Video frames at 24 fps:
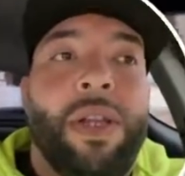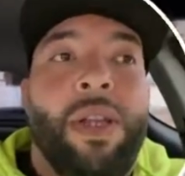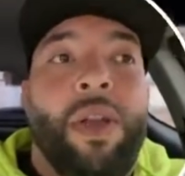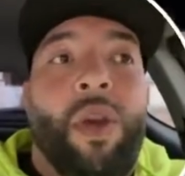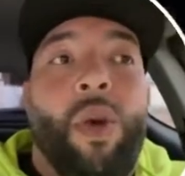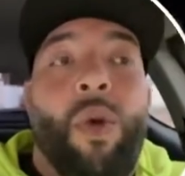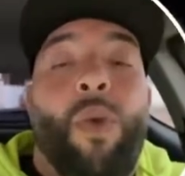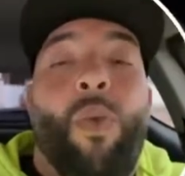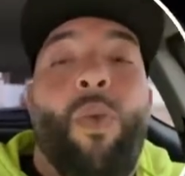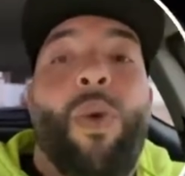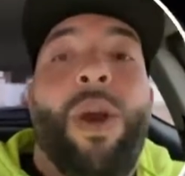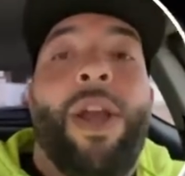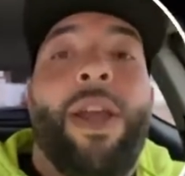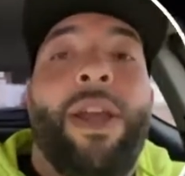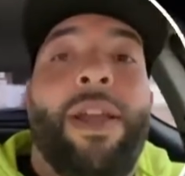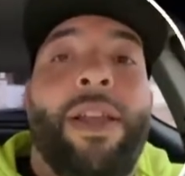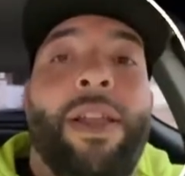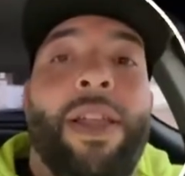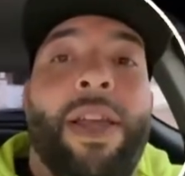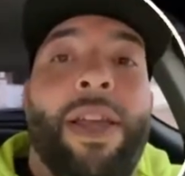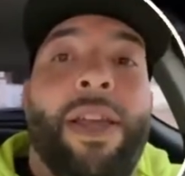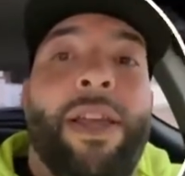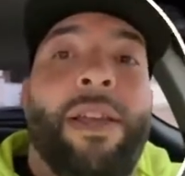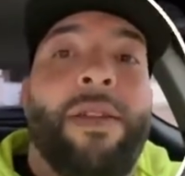
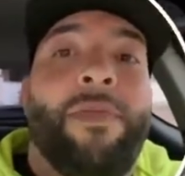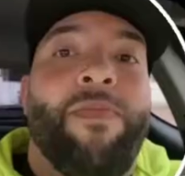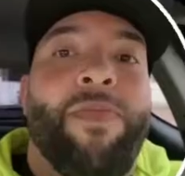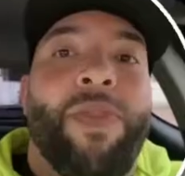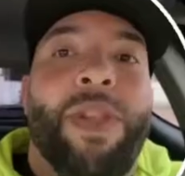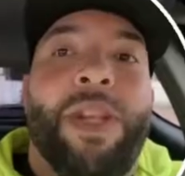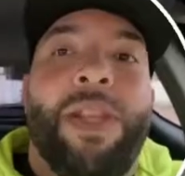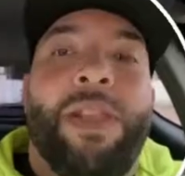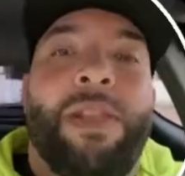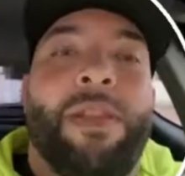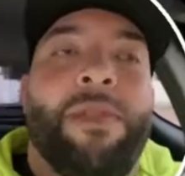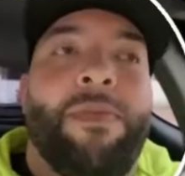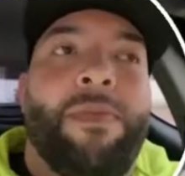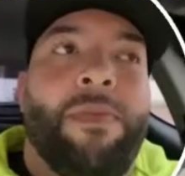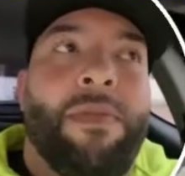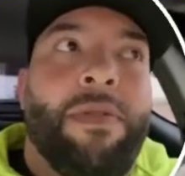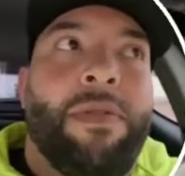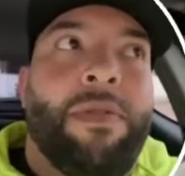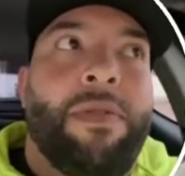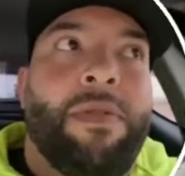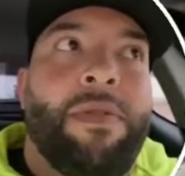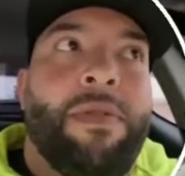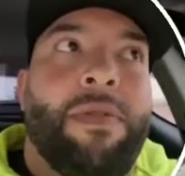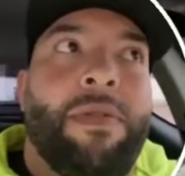like,
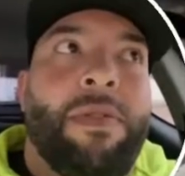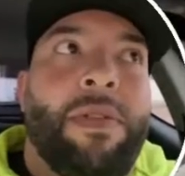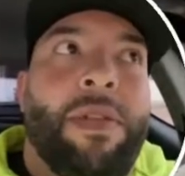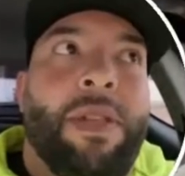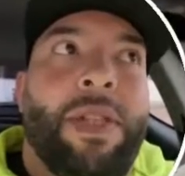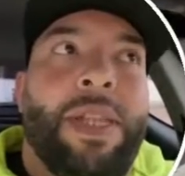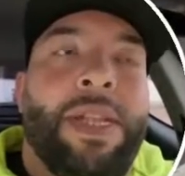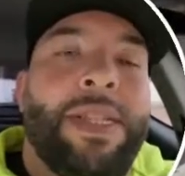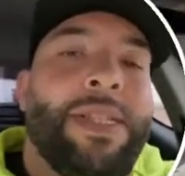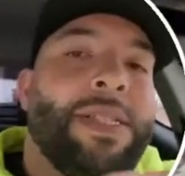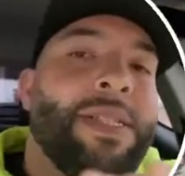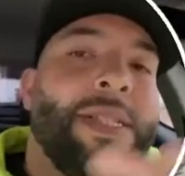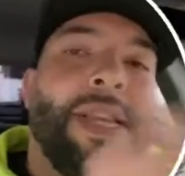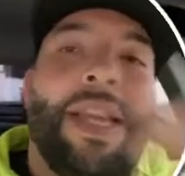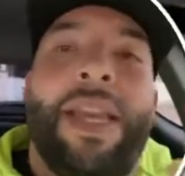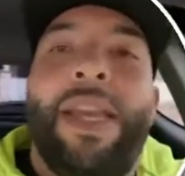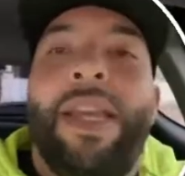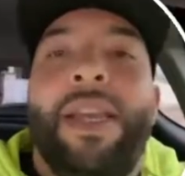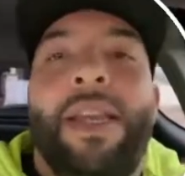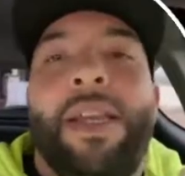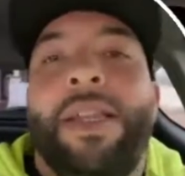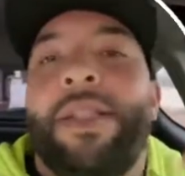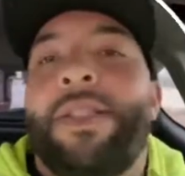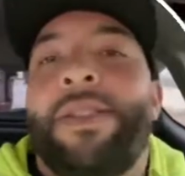let's
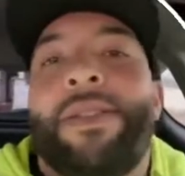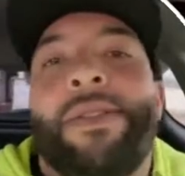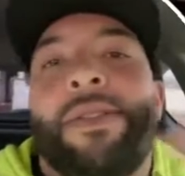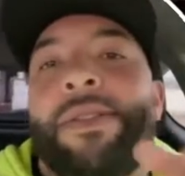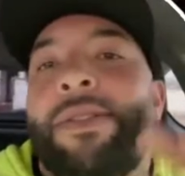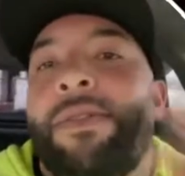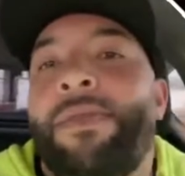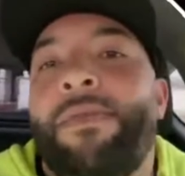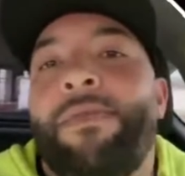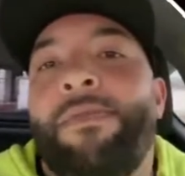say it's